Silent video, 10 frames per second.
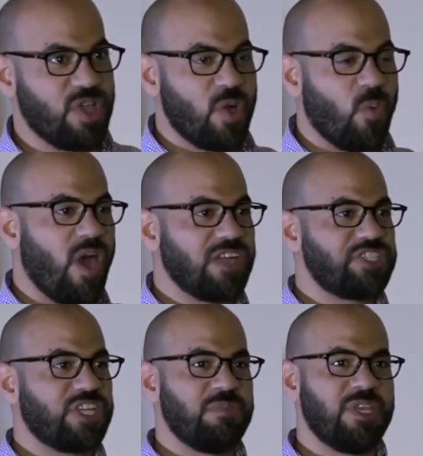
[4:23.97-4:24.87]

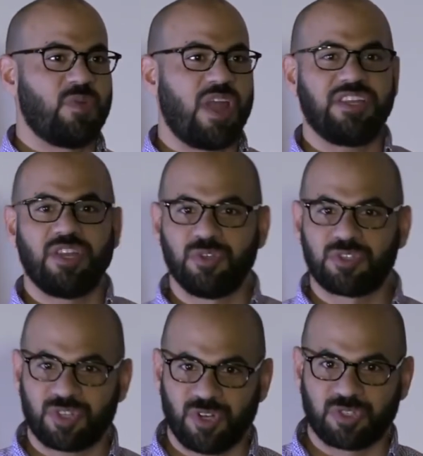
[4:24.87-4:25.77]
watching me ready to do
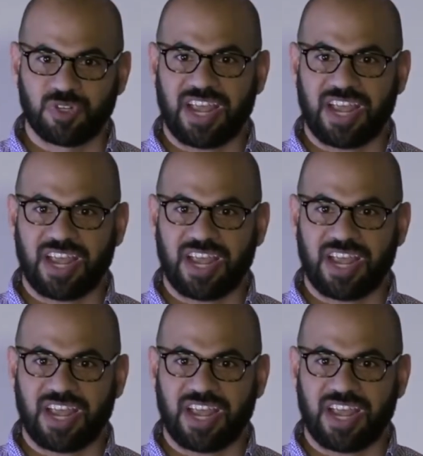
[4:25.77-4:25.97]
surgery,